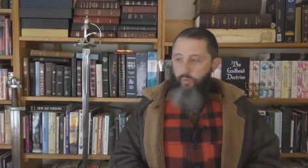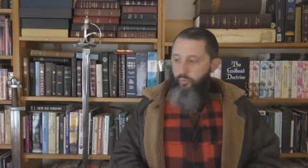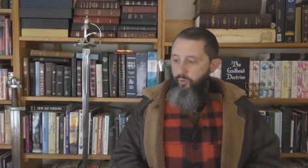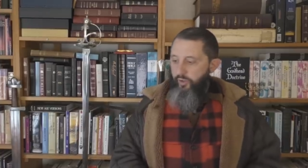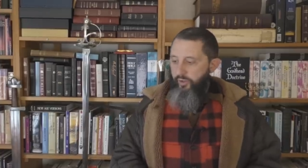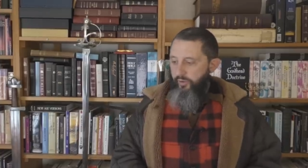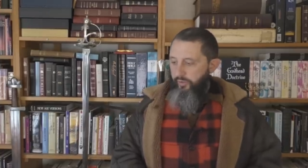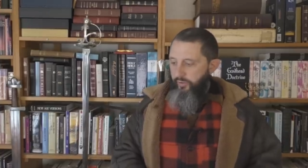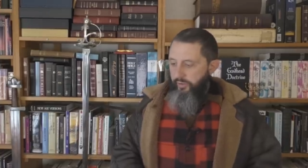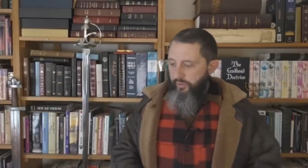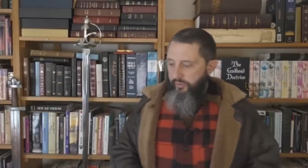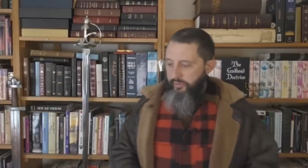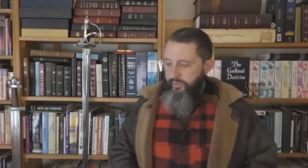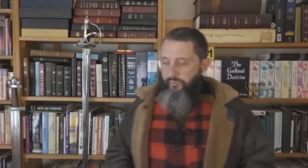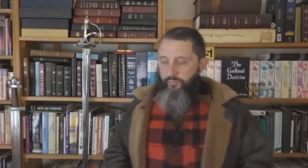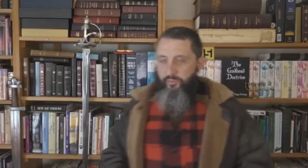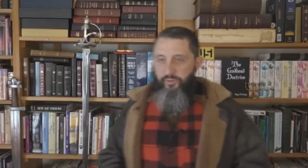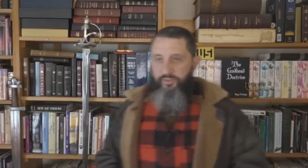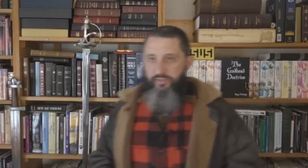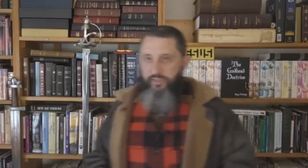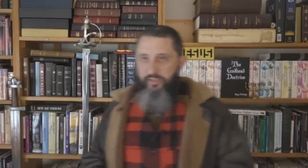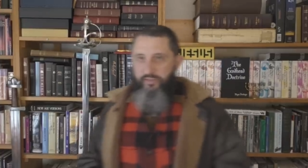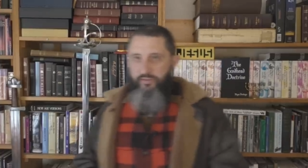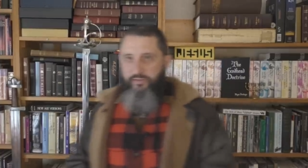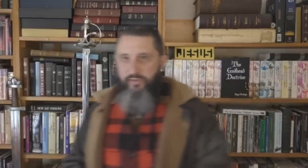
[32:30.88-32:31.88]
Well, then
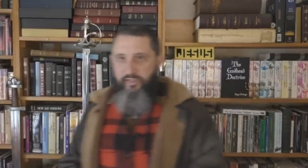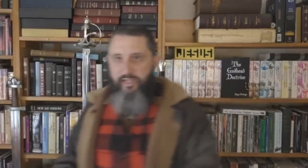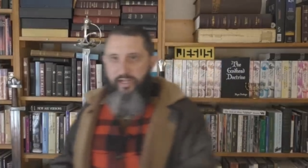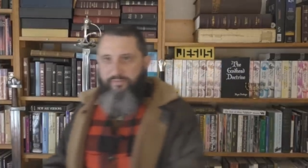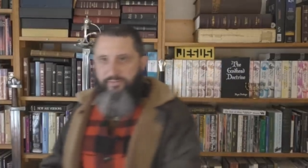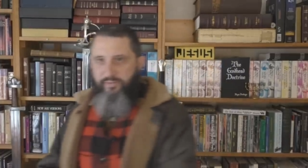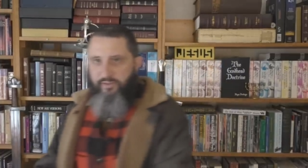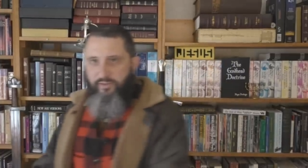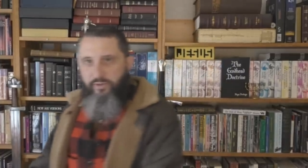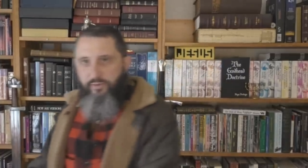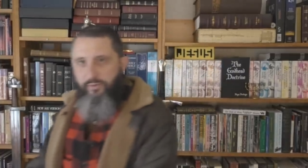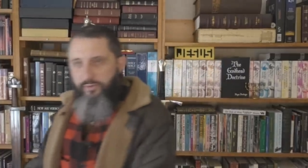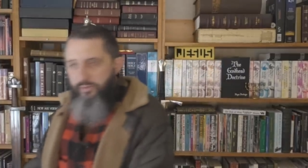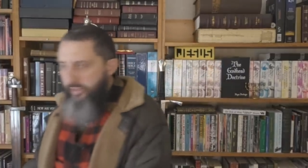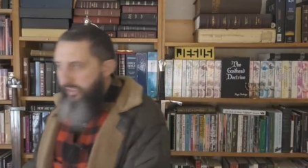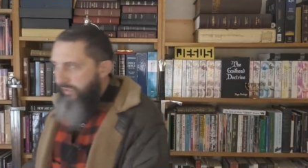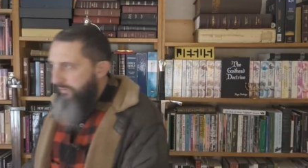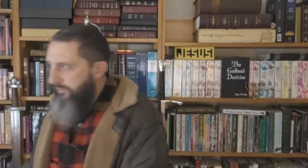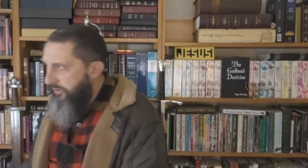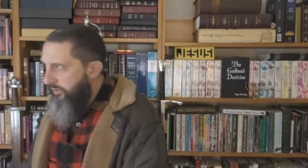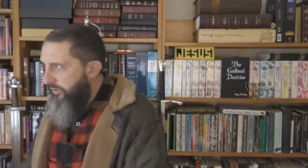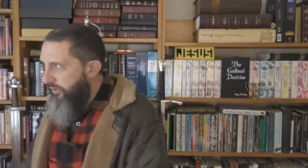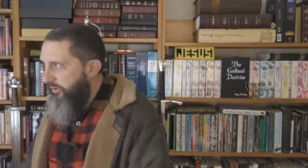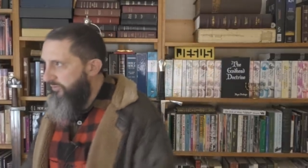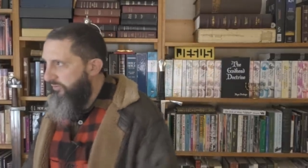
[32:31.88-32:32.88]
what you, you have to do is you
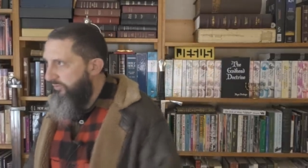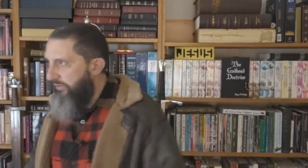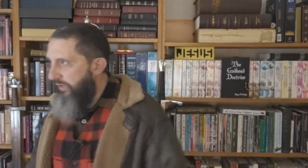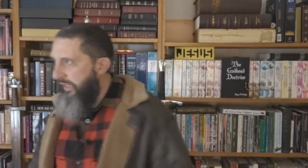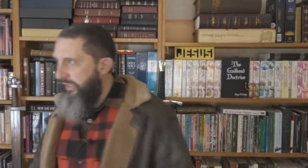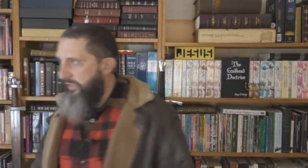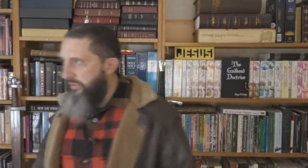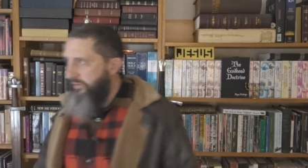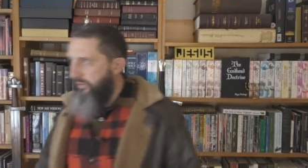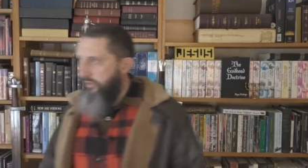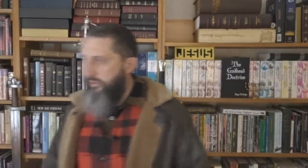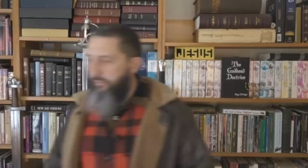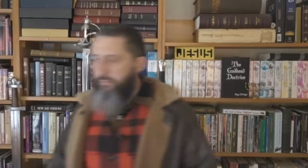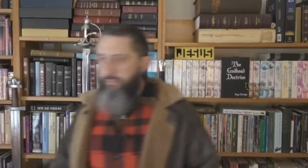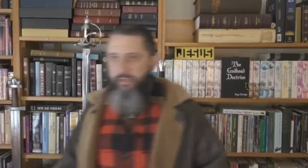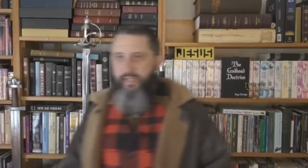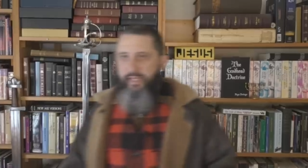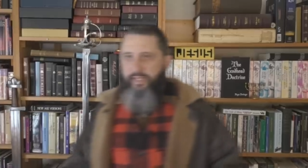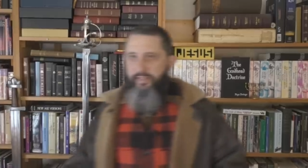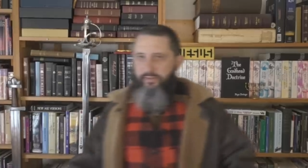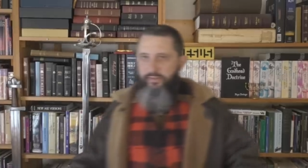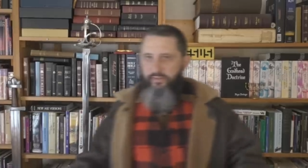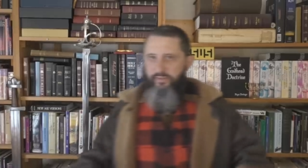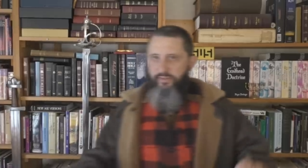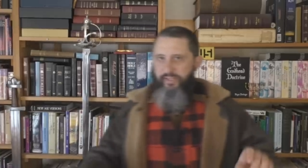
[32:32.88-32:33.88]
have to go find a
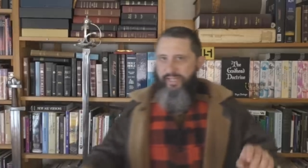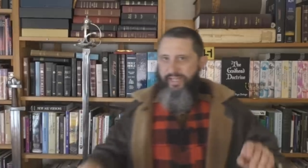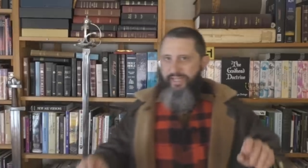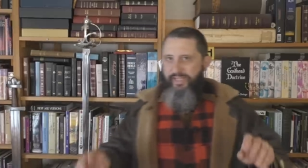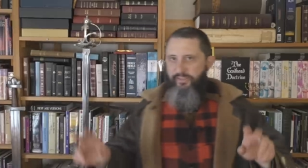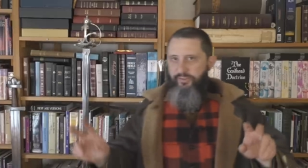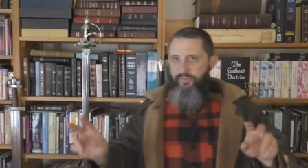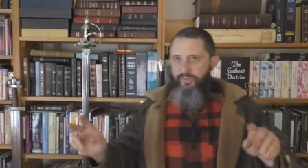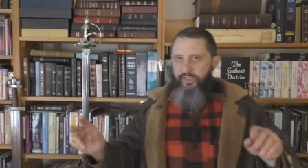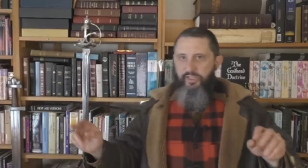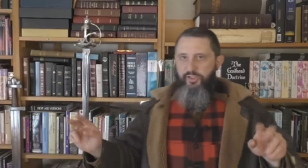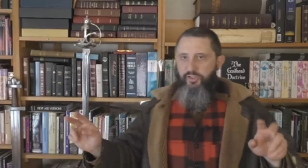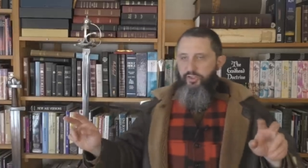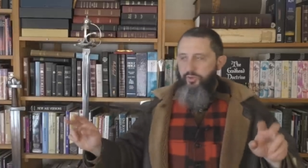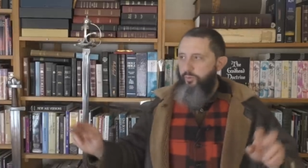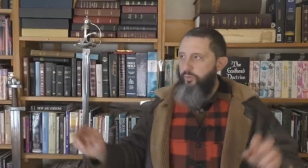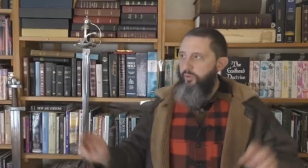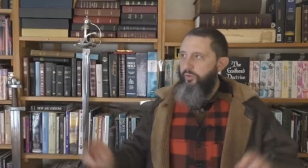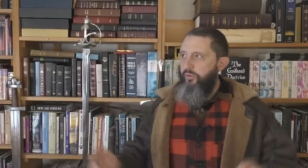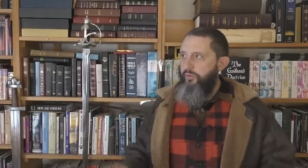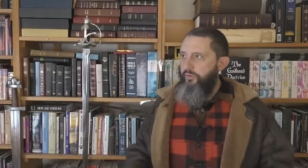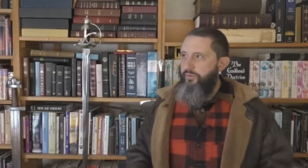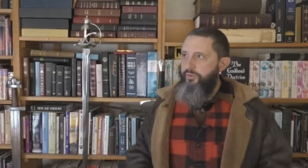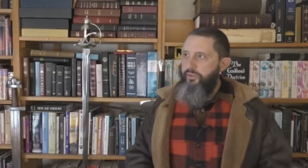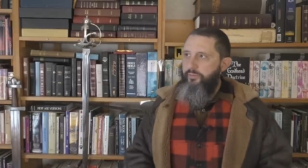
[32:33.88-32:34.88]
plant that's asexual
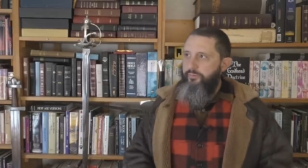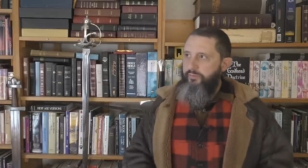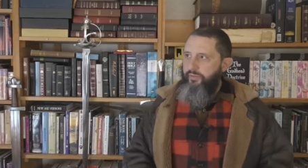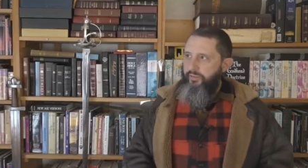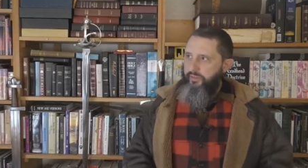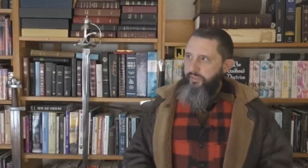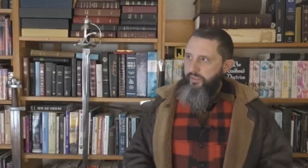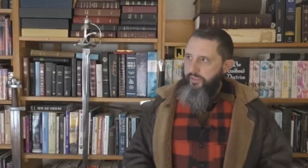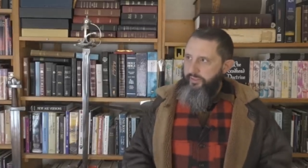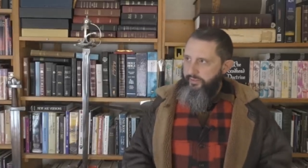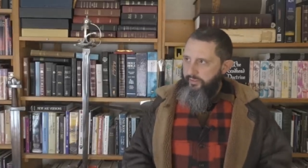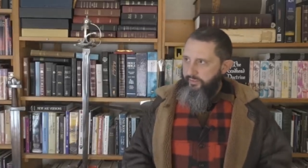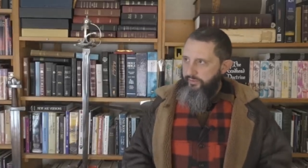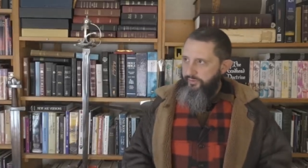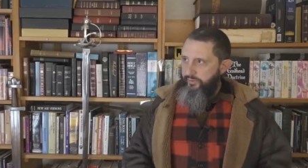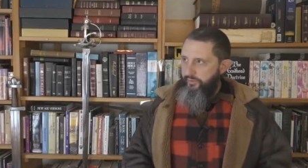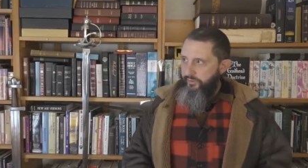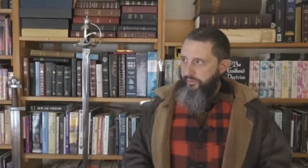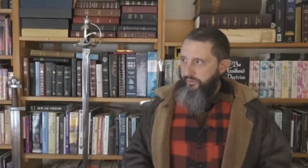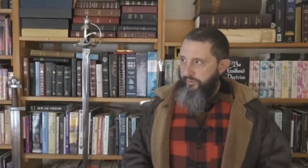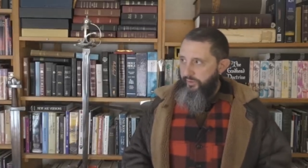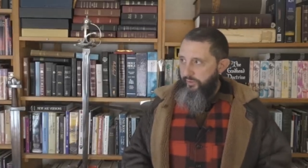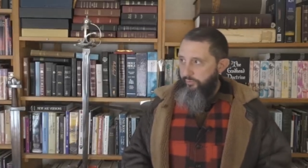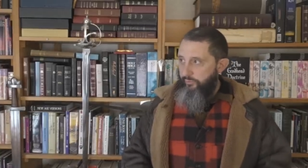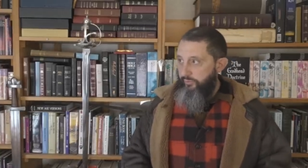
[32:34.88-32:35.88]
or something like this, and
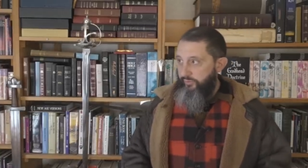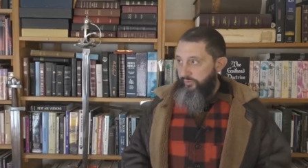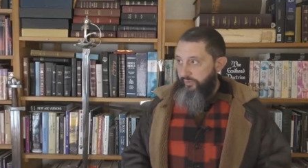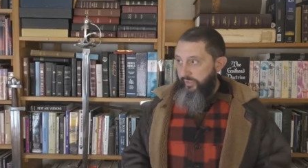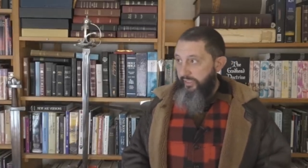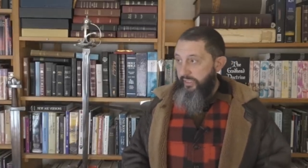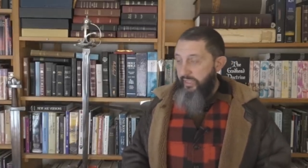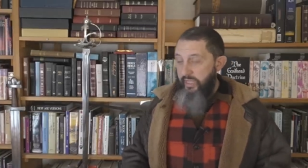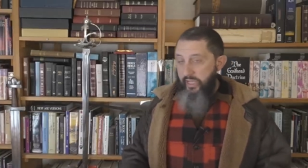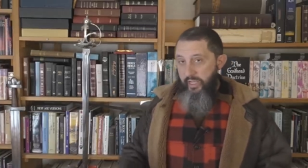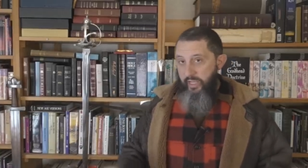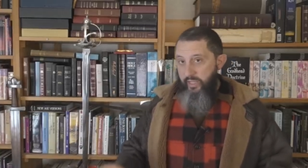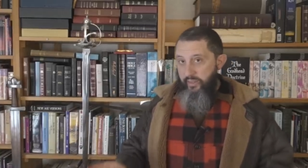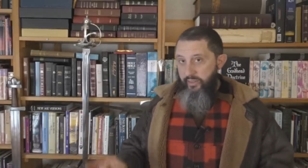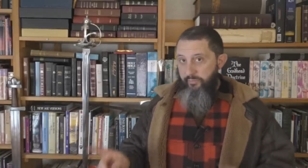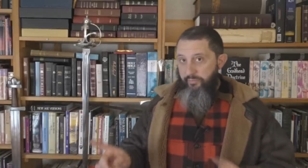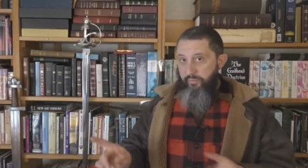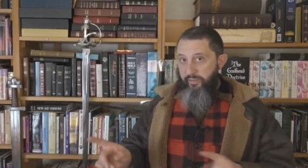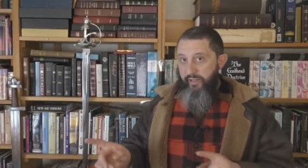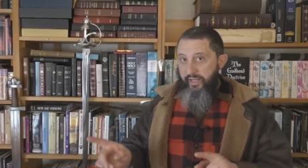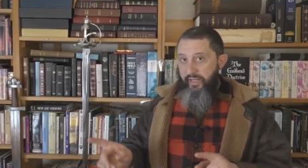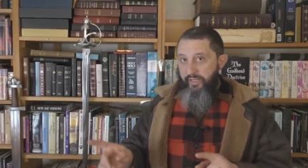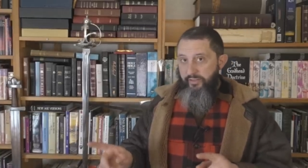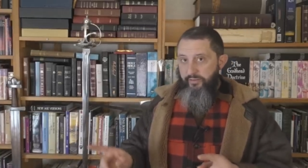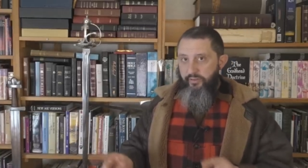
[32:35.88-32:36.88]
you say, well, see, the
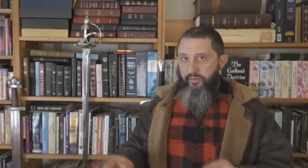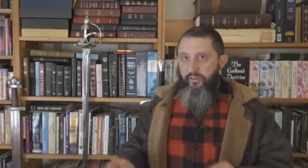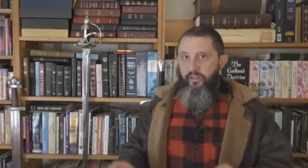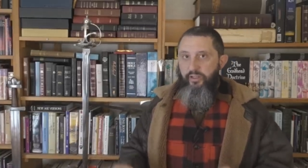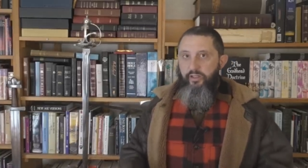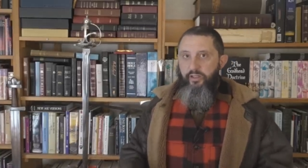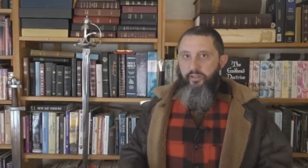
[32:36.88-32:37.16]
plants,